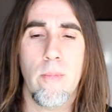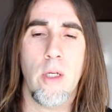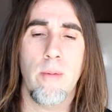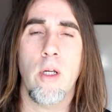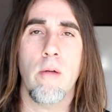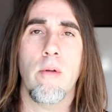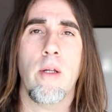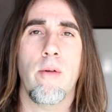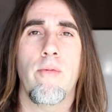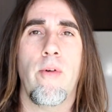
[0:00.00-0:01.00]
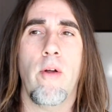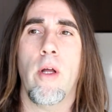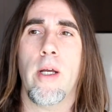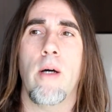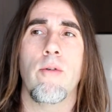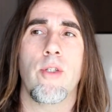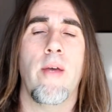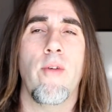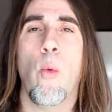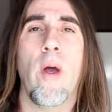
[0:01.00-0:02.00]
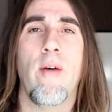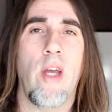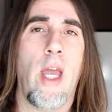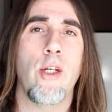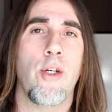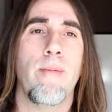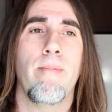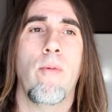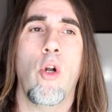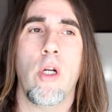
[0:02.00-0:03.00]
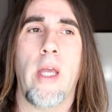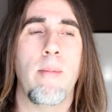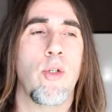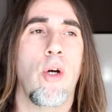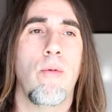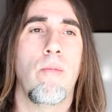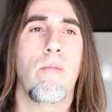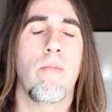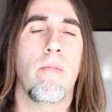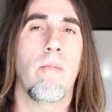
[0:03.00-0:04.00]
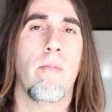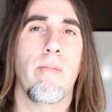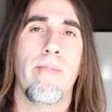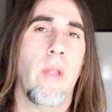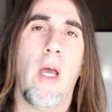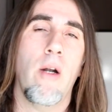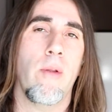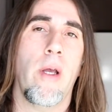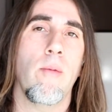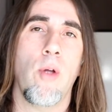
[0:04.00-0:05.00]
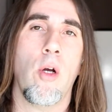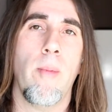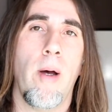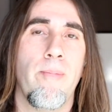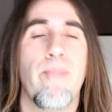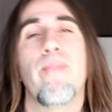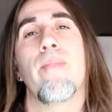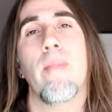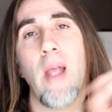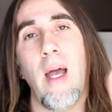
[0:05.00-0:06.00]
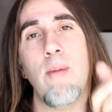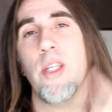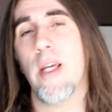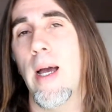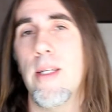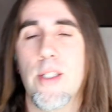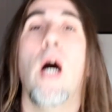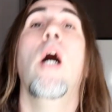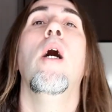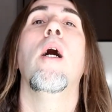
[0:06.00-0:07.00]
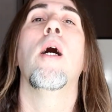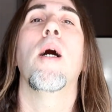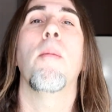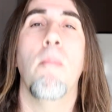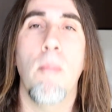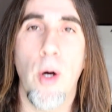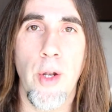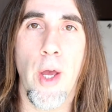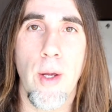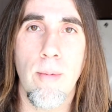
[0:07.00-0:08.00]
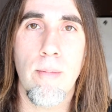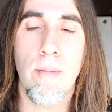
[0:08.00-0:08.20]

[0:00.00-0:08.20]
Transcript: Yeah, I felt like I was giving away a vacation on a game show. I don't know what the hell I'm talking about. I will see you guys Monday.